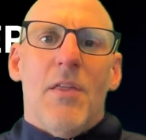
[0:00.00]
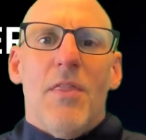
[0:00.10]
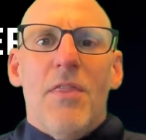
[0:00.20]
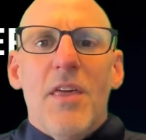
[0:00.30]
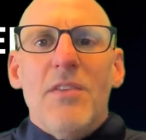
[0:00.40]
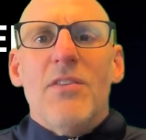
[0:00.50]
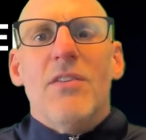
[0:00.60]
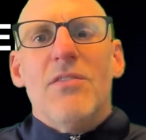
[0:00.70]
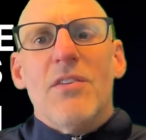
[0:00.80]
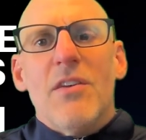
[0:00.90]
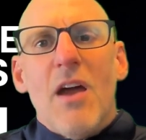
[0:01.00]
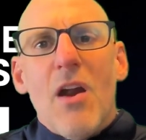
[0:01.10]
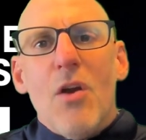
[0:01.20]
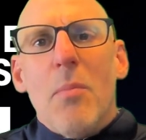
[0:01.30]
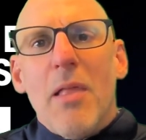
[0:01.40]
This is
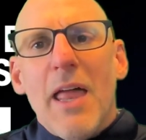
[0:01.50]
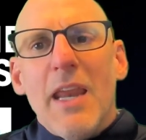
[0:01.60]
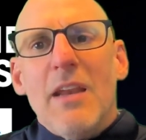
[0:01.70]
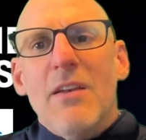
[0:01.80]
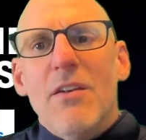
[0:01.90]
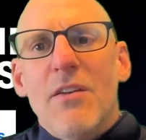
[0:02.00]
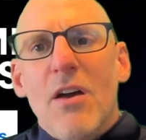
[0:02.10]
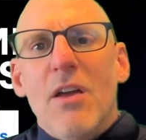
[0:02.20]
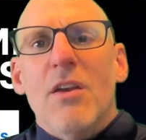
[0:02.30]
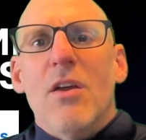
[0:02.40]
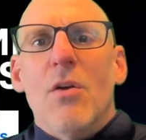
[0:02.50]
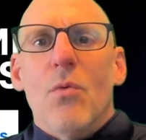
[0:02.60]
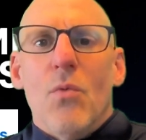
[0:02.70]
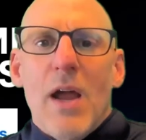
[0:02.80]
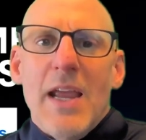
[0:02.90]
scenario planning done
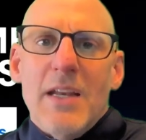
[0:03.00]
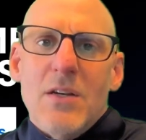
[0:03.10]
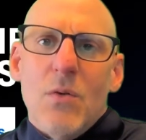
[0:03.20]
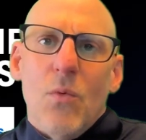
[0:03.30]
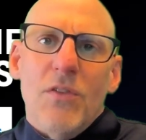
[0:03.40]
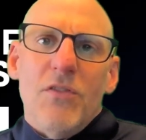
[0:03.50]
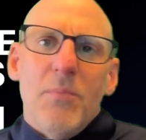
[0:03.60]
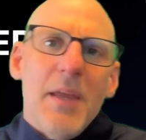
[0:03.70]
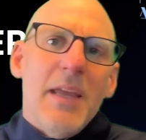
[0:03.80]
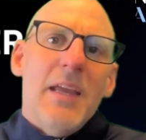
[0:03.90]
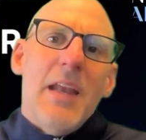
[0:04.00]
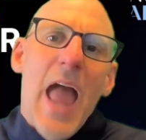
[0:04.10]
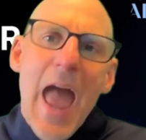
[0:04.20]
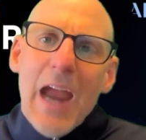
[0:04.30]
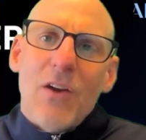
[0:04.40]
right, with speed,
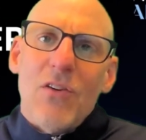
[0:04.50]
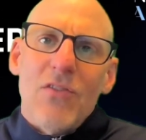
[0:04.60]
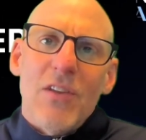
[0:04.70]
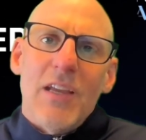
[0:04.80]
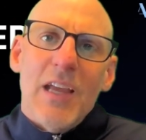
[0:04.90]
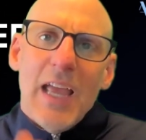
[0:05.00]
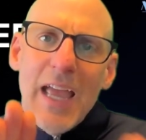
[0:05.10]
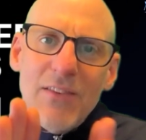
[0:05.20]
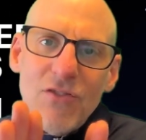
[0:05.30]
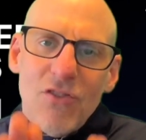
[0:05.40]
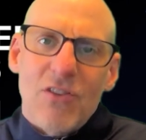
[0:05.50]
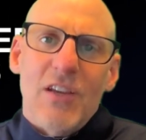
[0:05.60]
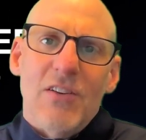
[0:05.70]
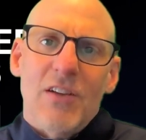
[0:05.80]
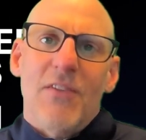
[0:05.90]
accuracy, and
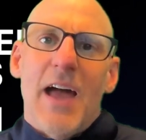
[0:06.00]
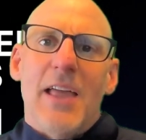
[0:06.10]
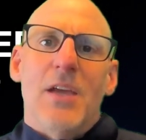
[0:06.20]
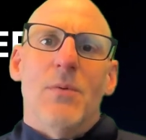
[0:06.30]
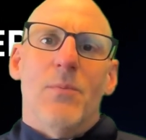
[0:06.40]
strategic value.